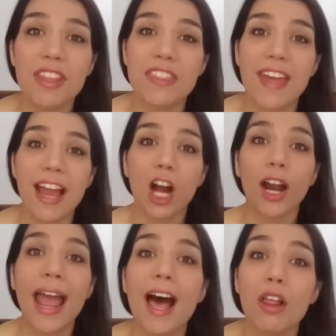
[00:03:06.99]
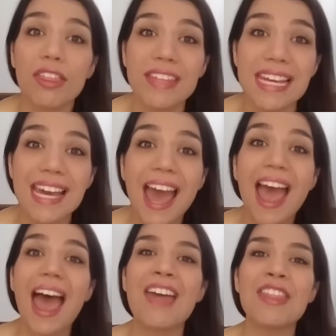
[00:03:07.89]
that they are healthy
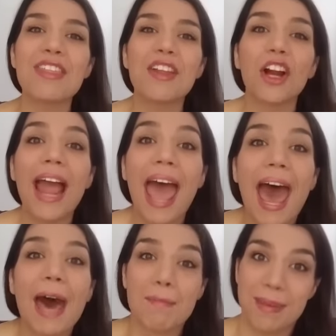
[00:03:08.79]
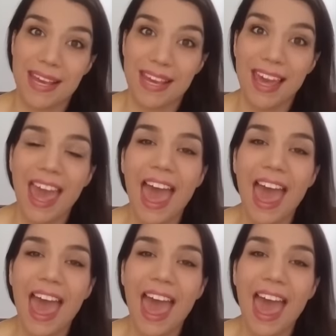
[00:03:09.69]
and that they're happy,